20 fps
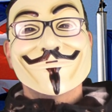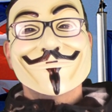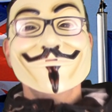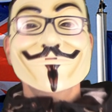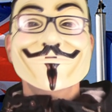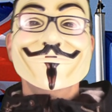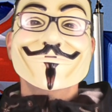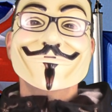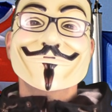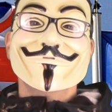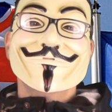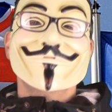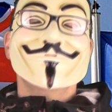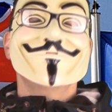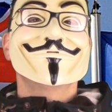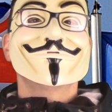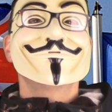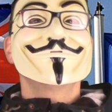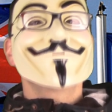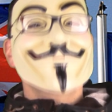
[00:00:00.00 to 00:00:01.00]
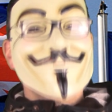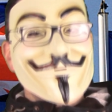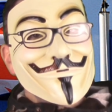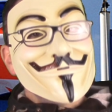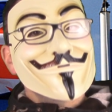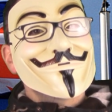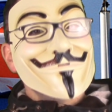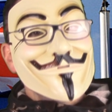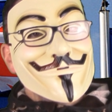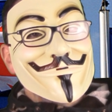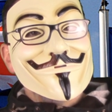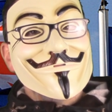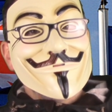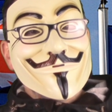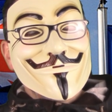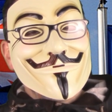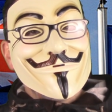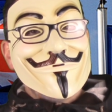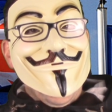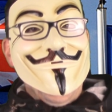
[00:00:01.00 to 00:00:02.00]
he wanted it for the good of the
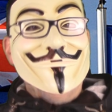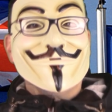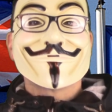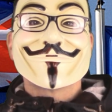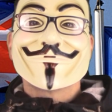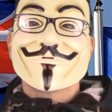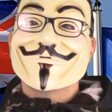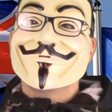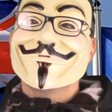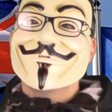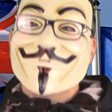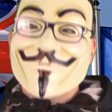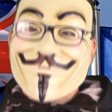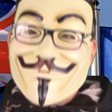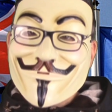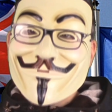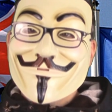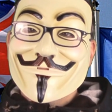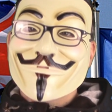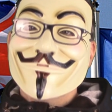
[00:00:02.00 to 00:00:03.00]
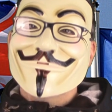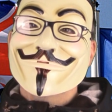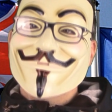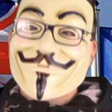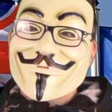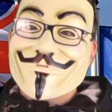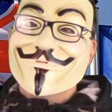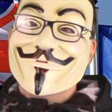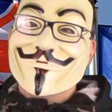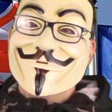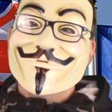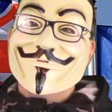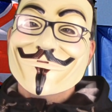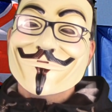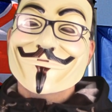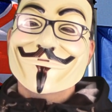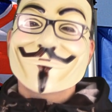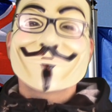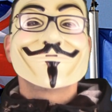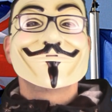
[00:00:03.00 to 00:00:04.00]
people rather than the large
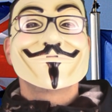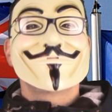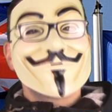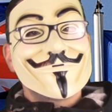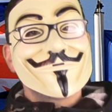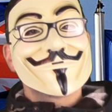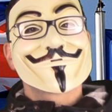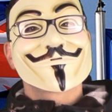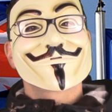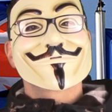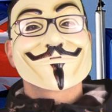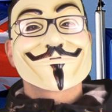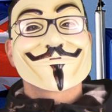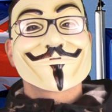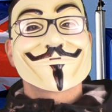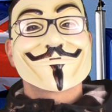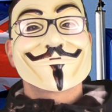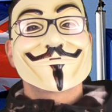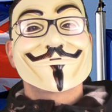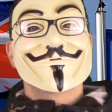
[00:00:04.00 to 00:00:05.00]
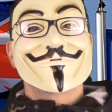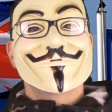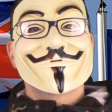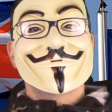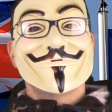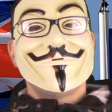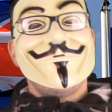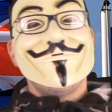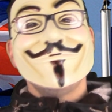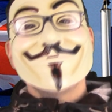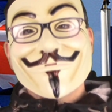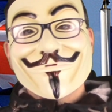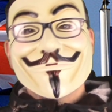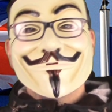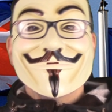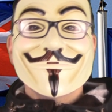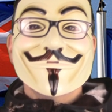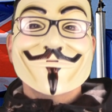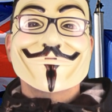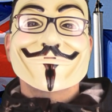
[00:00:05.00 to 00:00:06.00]
corporations and banks. It
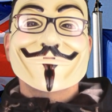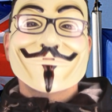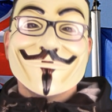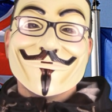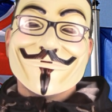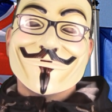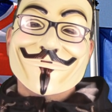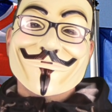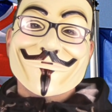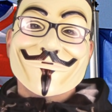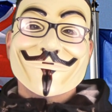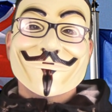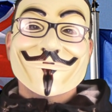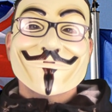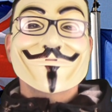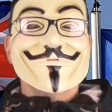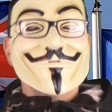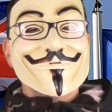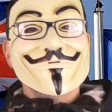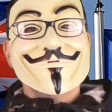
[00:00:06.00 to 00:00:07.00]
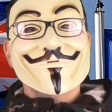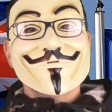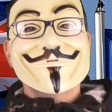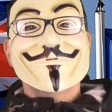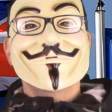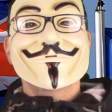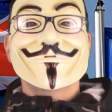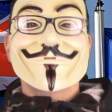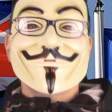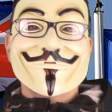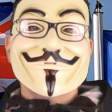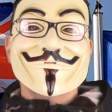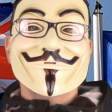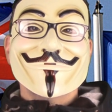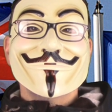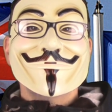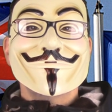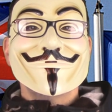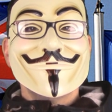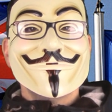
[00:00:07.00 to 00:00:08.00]
doesn't matter that we need to be in the
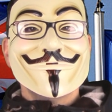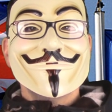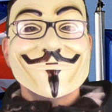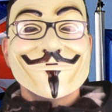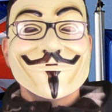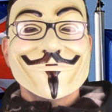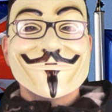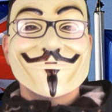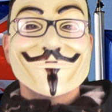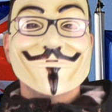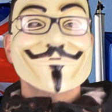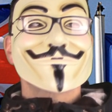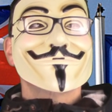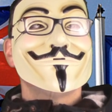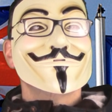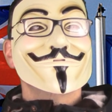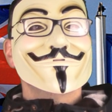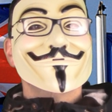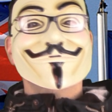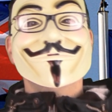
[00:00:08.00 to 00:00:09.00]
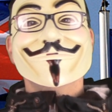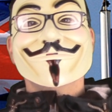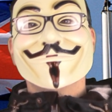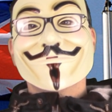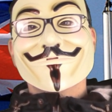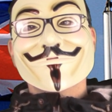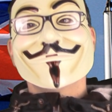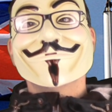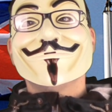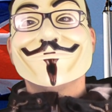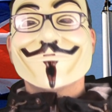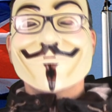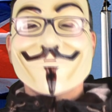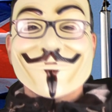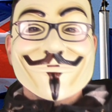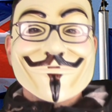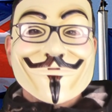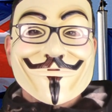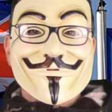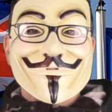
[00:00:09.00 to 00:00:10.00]
EU to help us fight
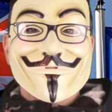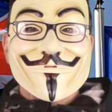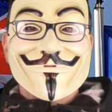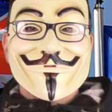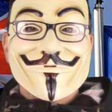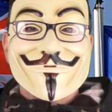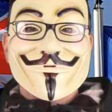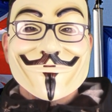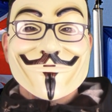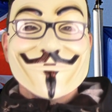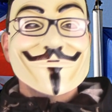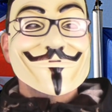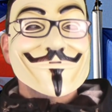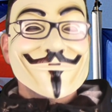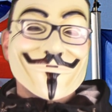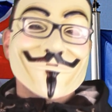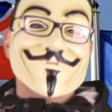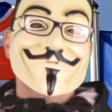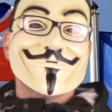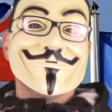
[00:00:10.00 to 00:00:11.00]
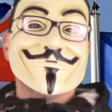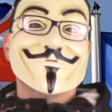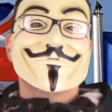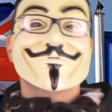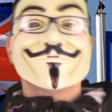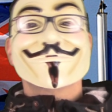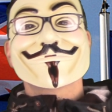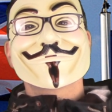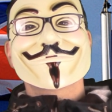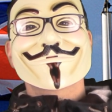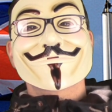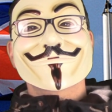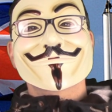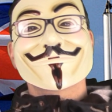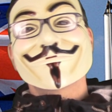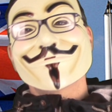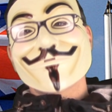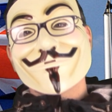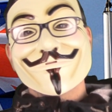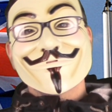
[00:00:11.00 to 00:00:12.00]
terrorism, the same terrorists
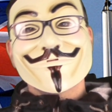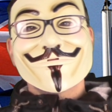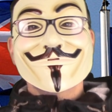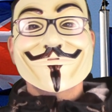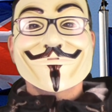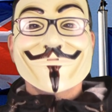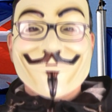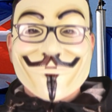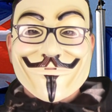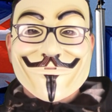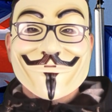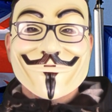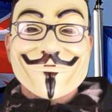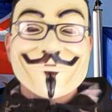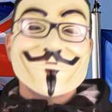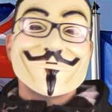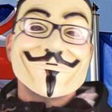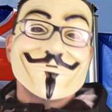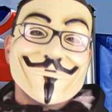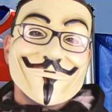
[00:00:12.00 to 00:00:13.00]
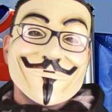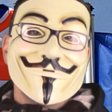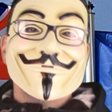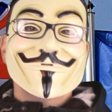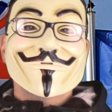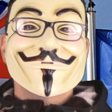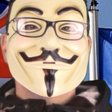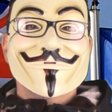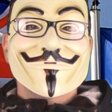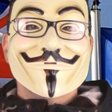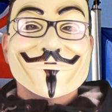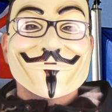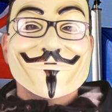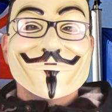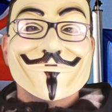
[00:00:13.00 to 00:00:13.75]
that Cameron helped to create.